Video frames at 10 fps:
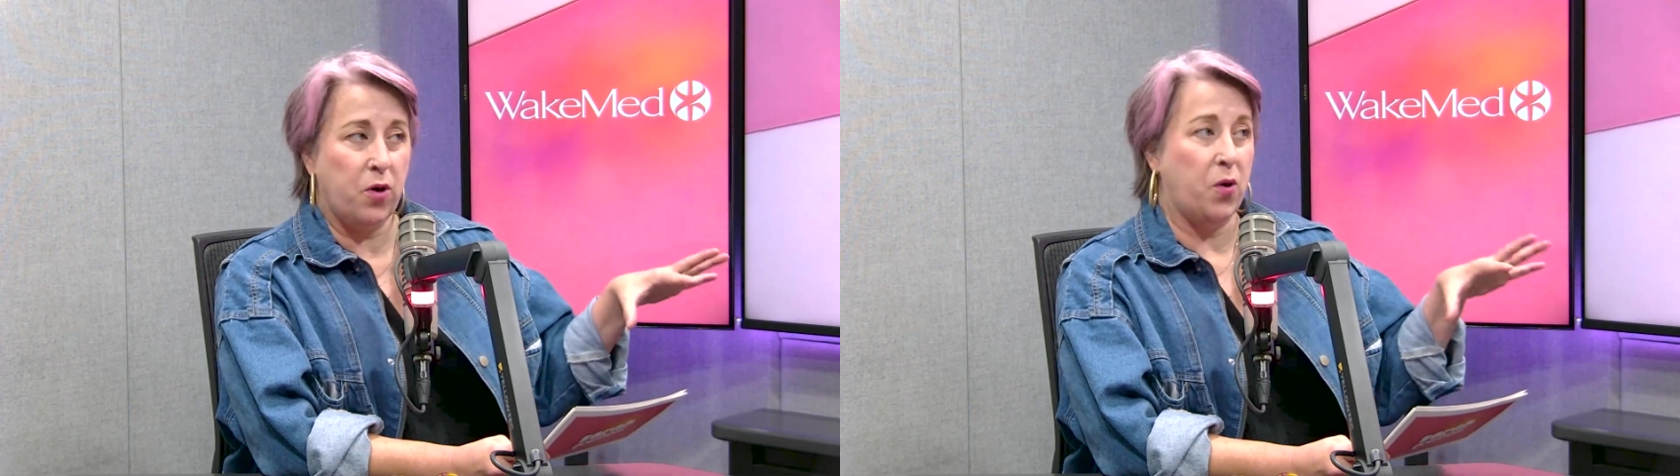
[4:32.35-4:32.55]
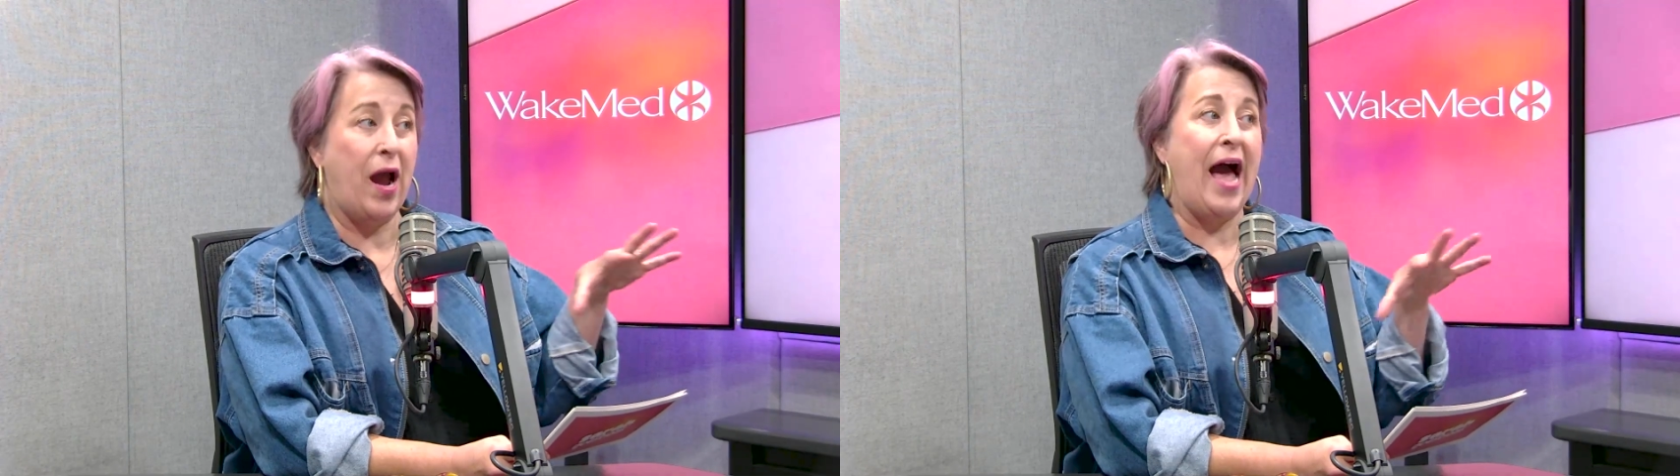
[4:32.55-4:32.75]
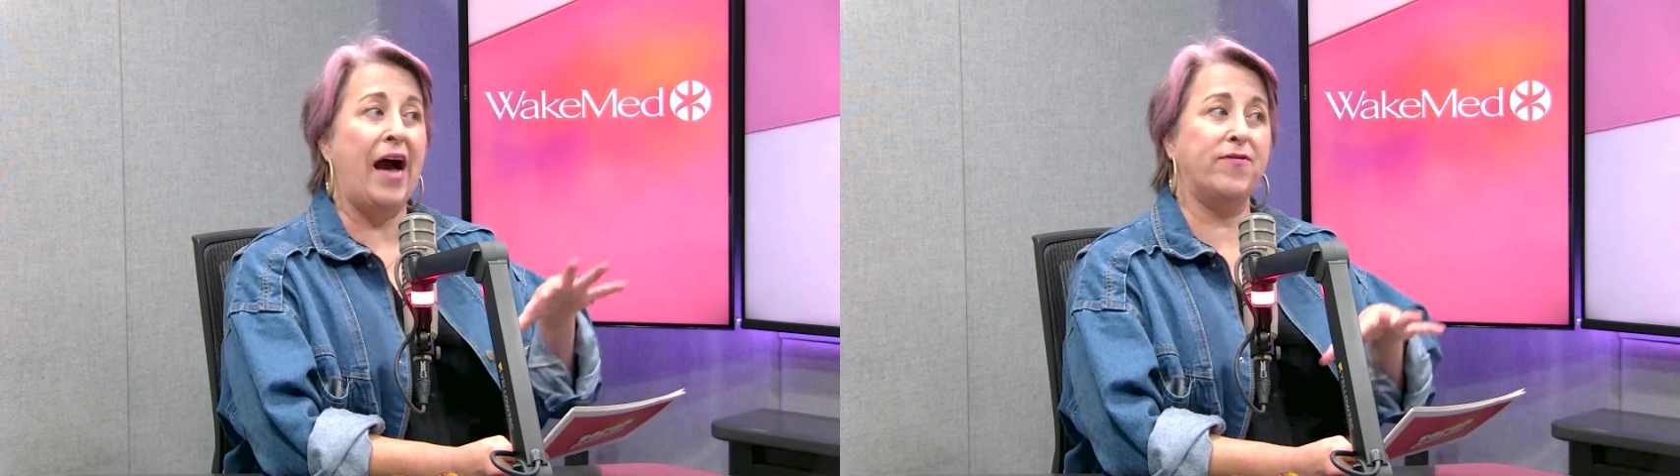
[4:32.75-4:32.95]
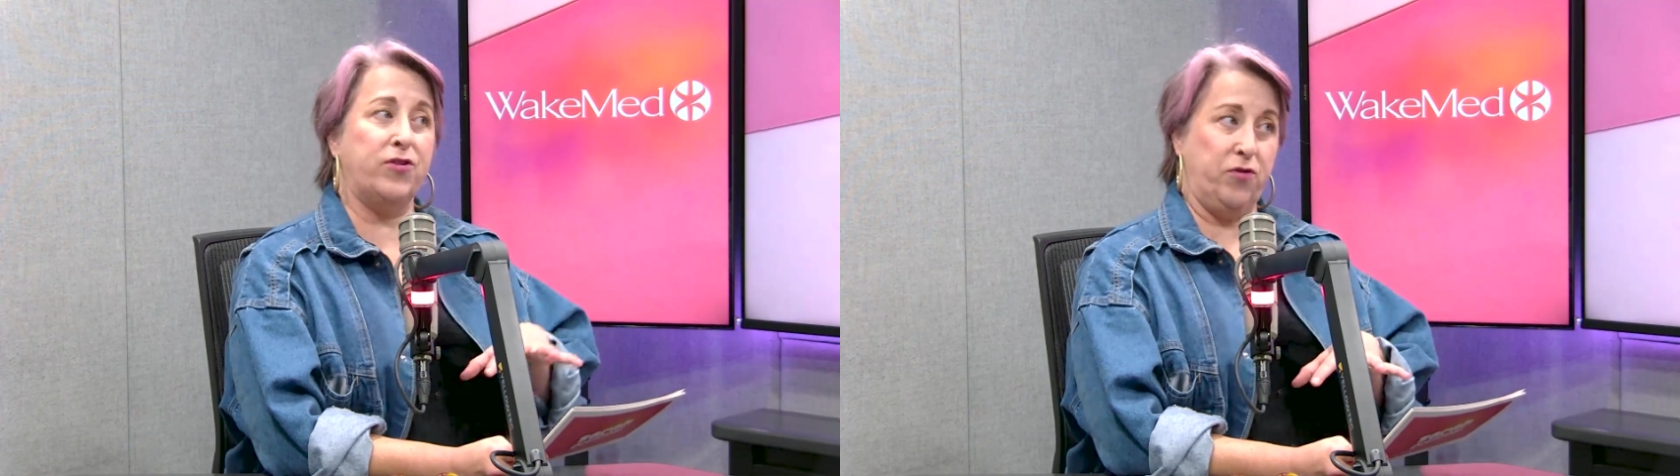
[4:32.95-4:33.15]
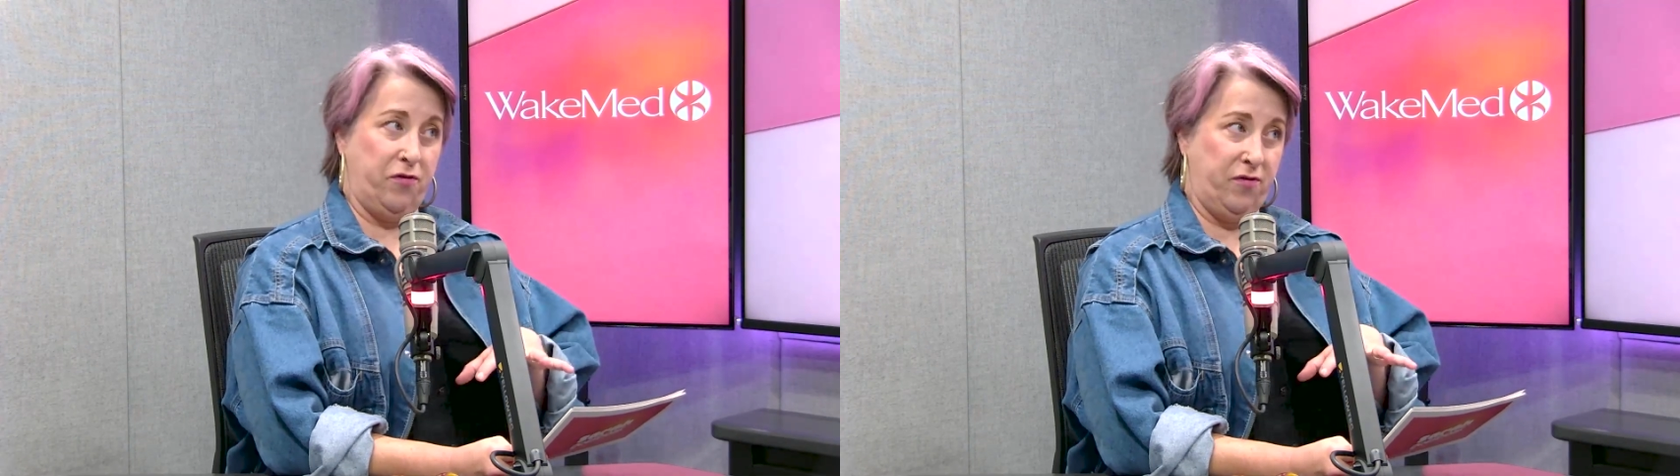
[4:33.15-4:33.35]
or after
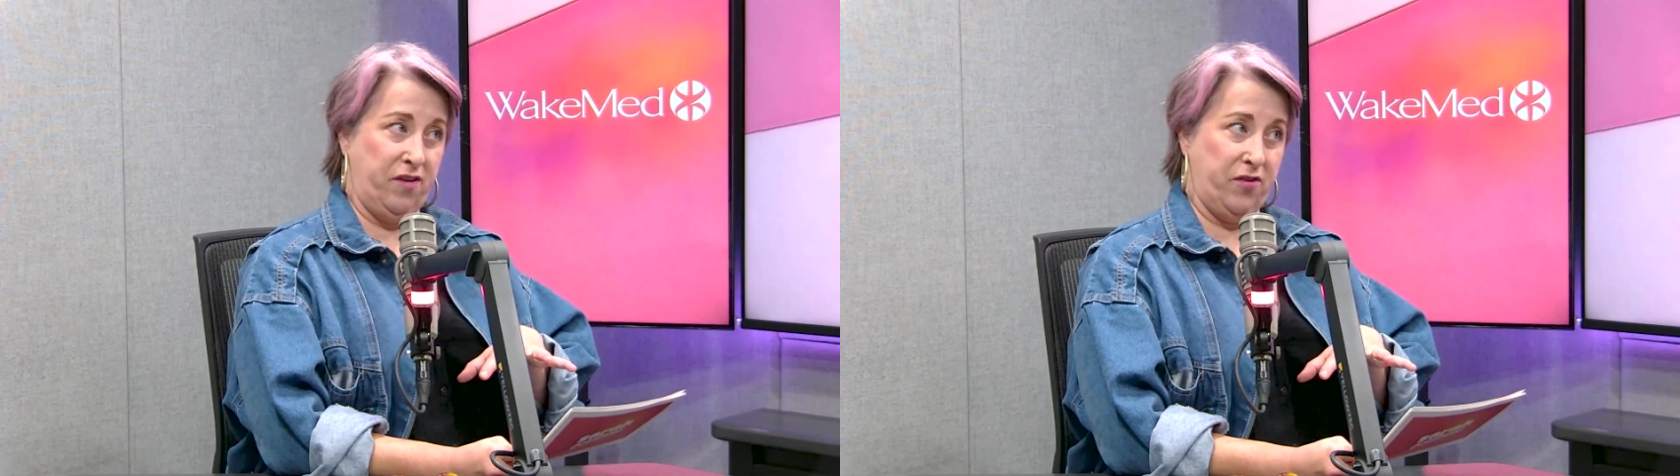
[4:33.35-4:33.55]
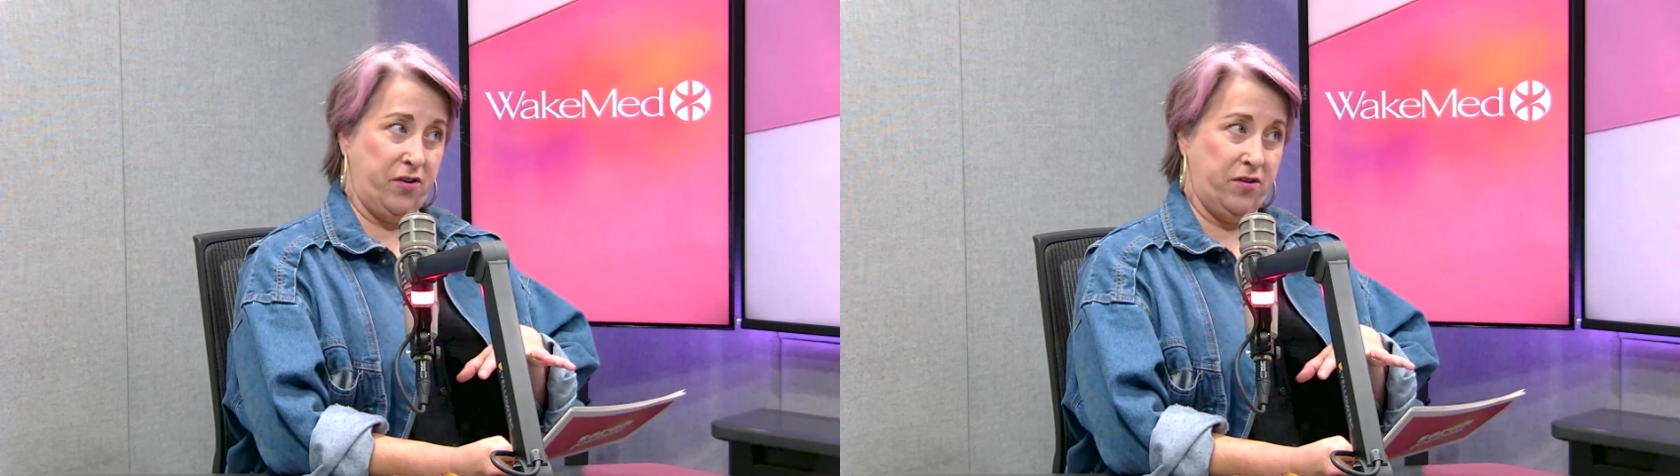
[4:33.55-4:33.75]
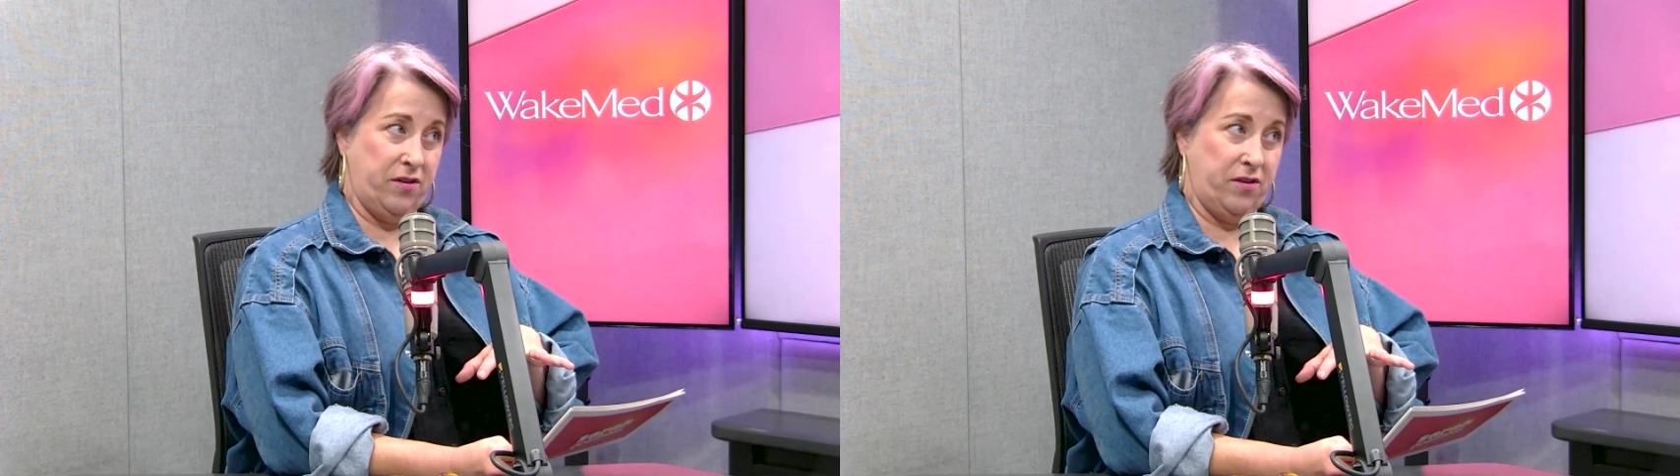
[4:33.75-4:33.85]
the fever?